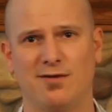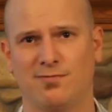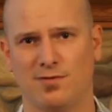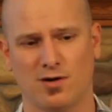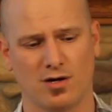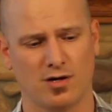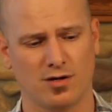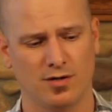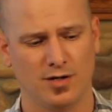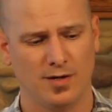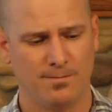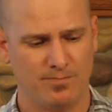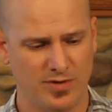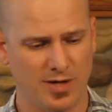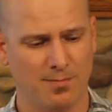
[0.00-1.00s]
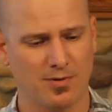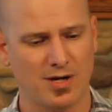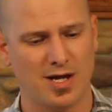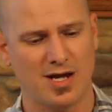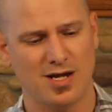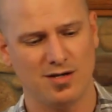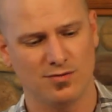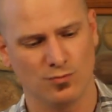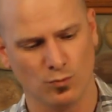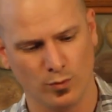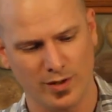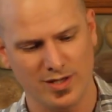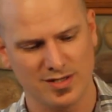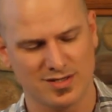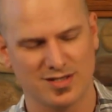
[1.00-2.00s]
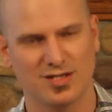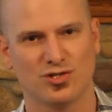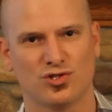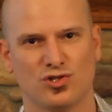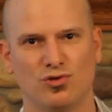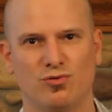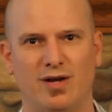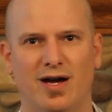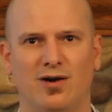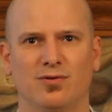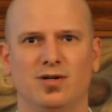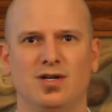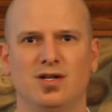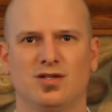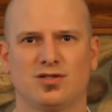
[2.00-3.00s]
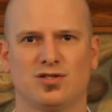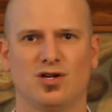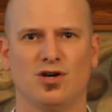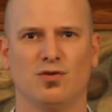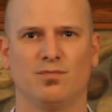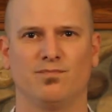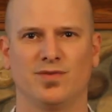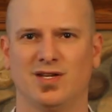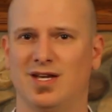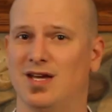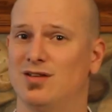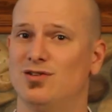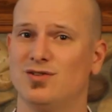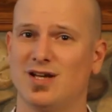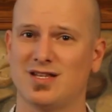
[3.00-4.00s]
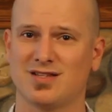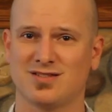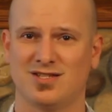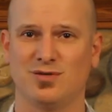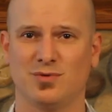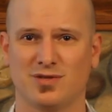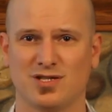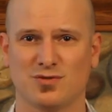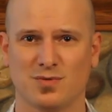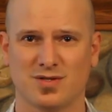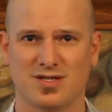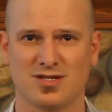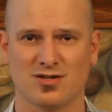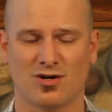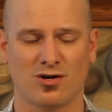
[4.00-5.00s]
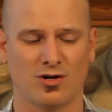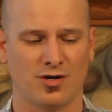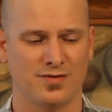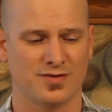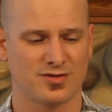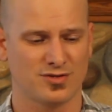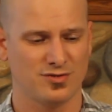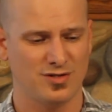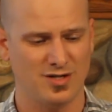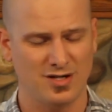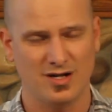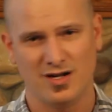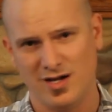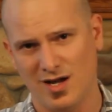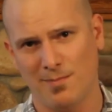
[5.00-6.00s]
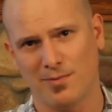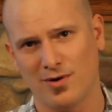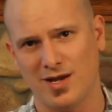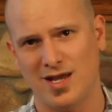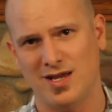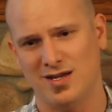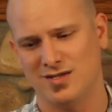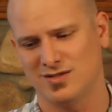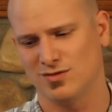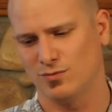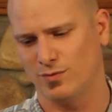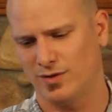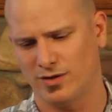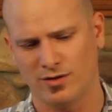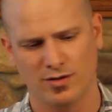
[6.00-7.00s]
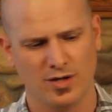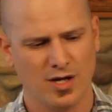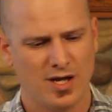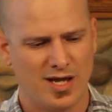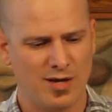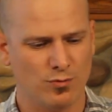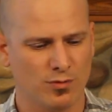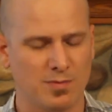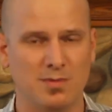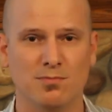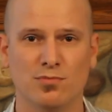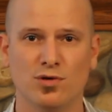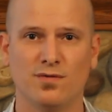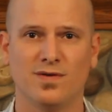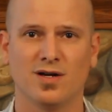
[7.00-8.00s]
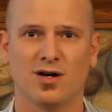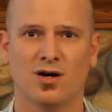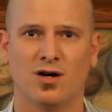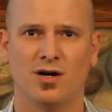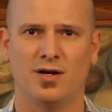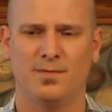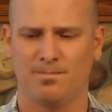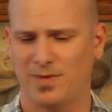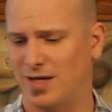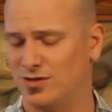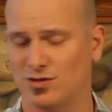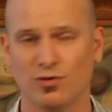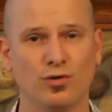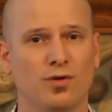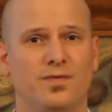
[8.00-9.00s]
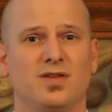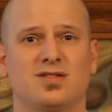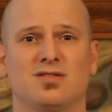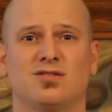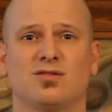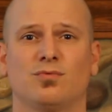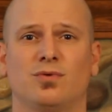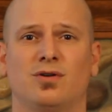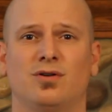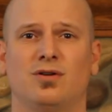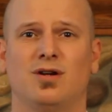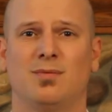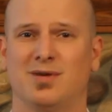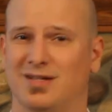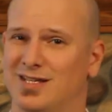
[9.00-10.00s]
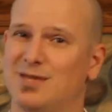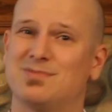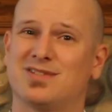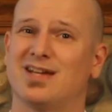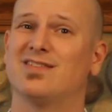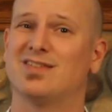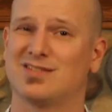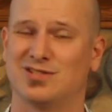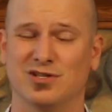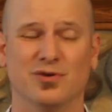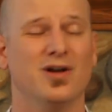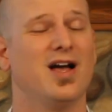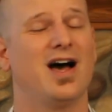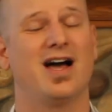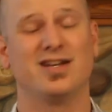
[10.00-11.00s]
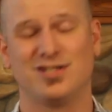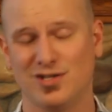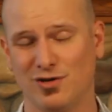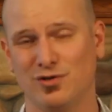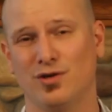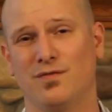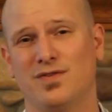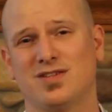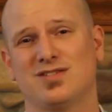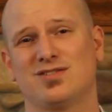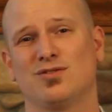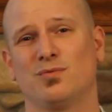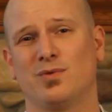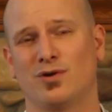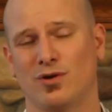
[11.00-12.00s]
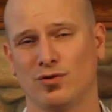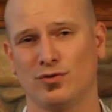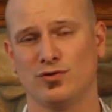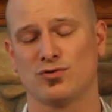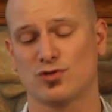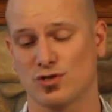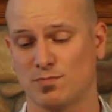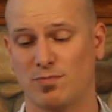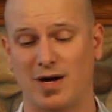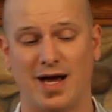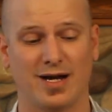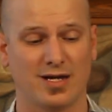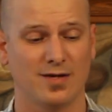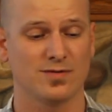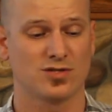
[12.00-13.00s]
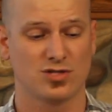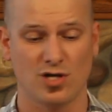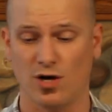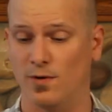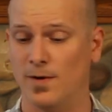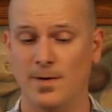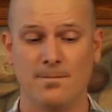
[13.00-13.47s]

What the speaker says: far, number 8 wins this shootout. So again, you guys can see what these whiskeys are on the screen. Number 8 is the winner. It will be moving on. I don't know if this is the winner. I'm going to keep saying this too. I don't know if this is the winner or loser's bracket. So